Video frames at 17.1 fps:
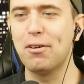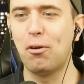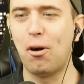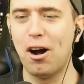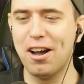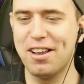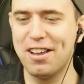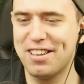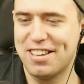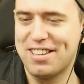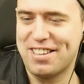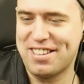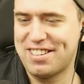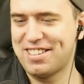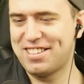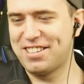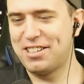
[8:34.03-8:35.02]

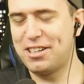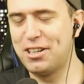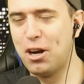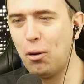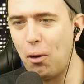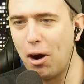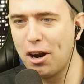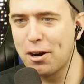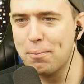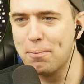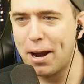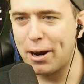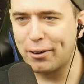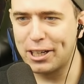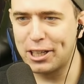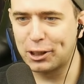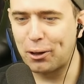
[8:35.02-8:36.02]
want to
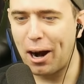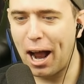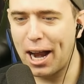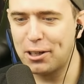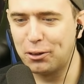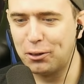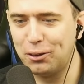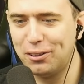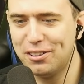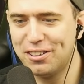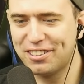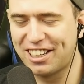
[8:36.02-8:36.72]
marry their idol?